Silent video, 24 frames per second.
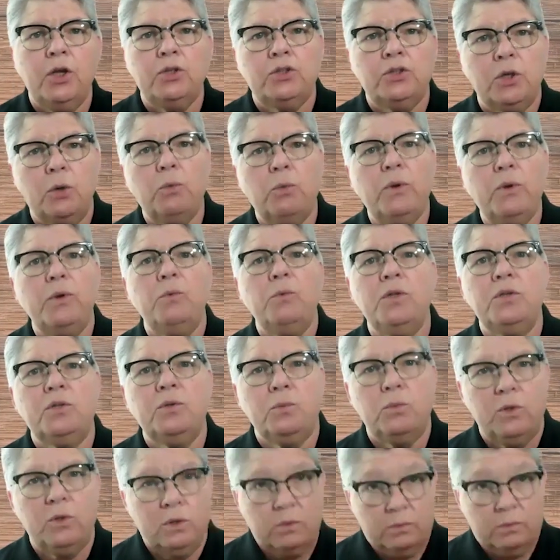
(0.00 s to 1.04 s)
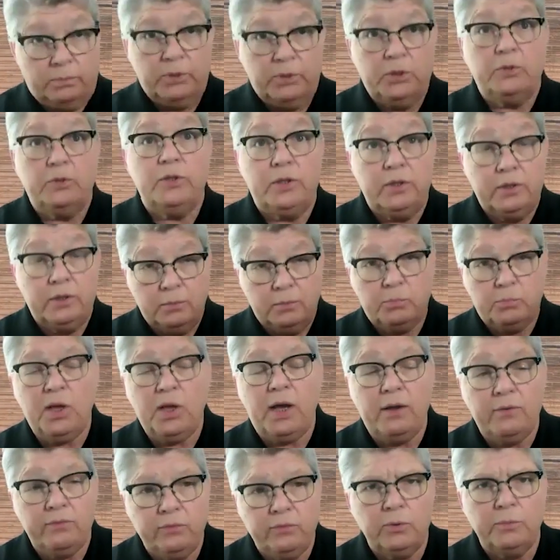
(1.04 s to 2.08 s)
So we went to work building the
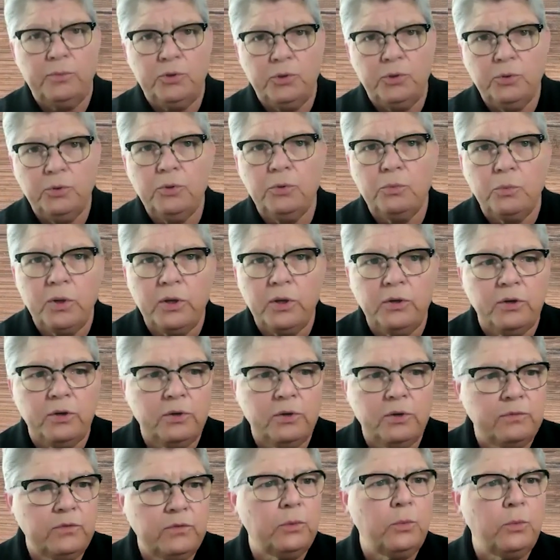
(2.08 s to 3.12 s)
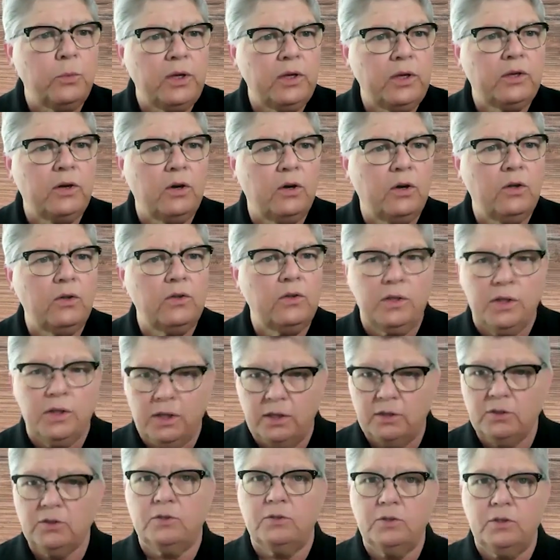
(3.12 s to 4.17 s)
platform you're aware of that we call the
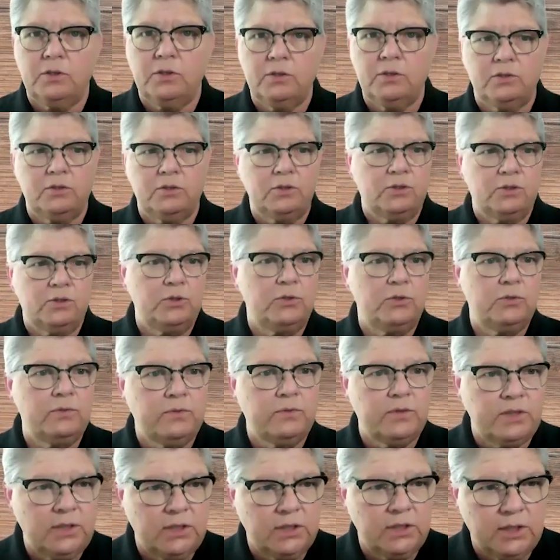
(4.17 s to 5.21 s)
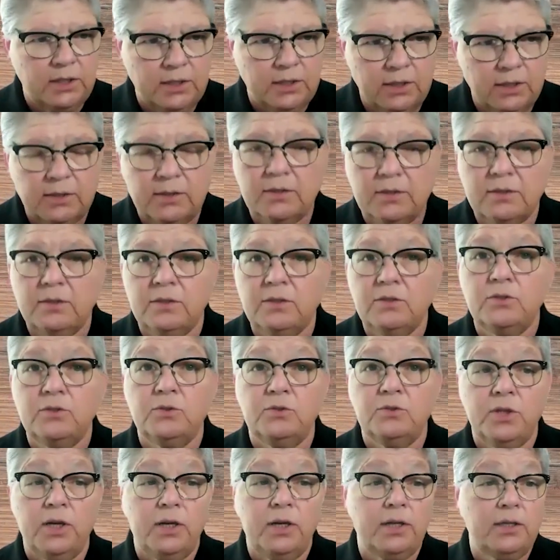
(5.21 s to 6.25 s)
National Institute of CNA Excellence
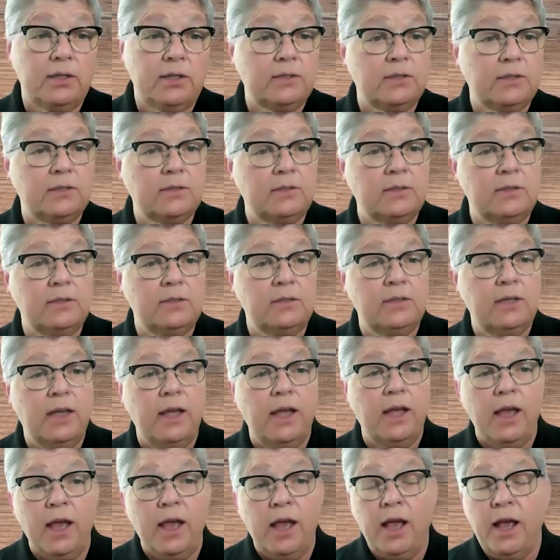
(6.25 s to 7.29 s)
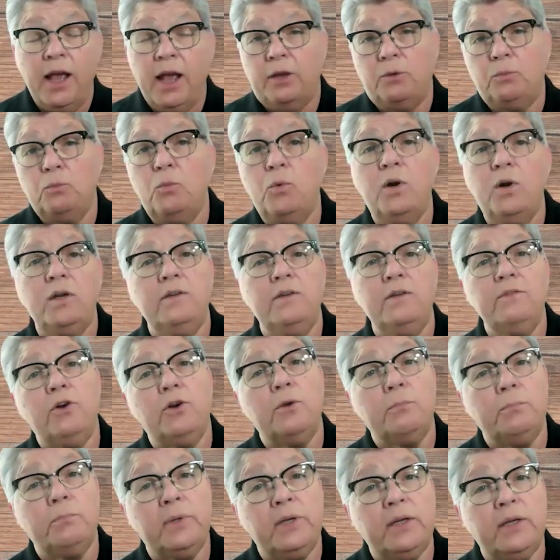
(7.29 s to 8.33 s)
or NICE. And one of
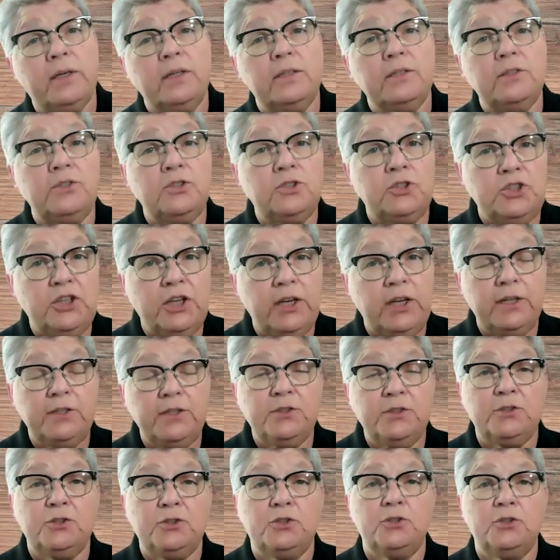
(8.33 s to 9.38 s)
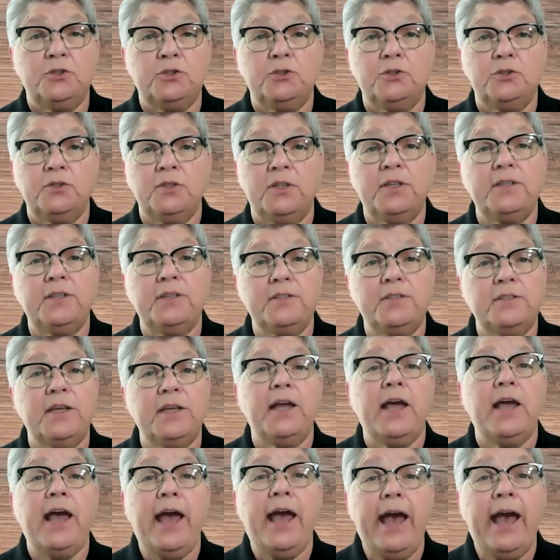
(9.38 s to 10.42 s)
our biggest challenges is
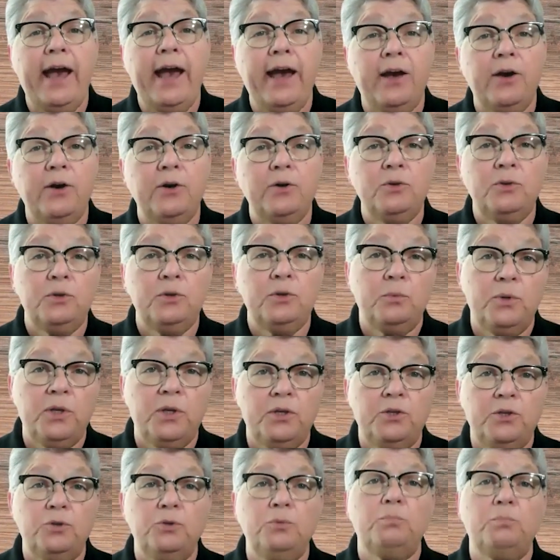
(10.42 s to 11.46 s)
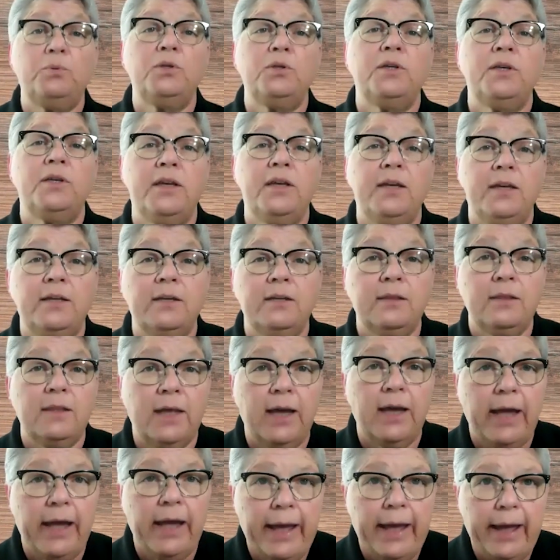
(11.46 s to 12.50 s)
that how do we duplicate a
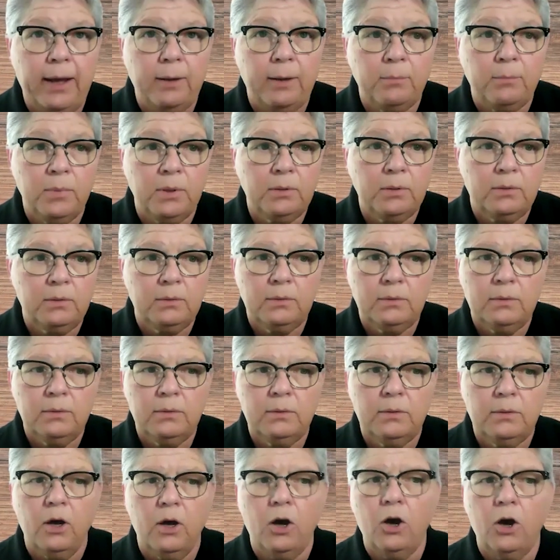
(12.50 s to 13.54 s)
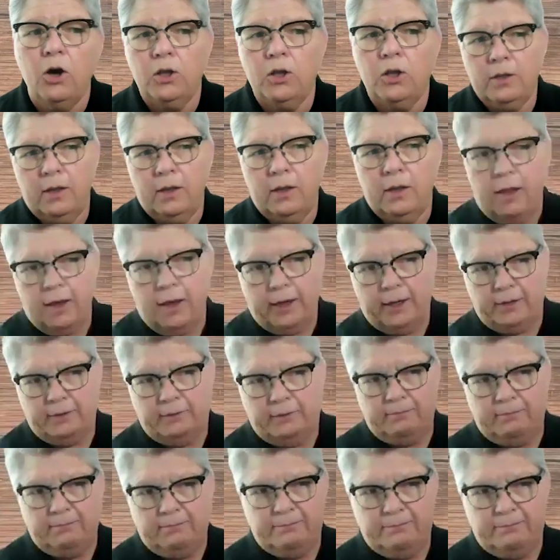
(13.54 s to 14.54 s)
lab online?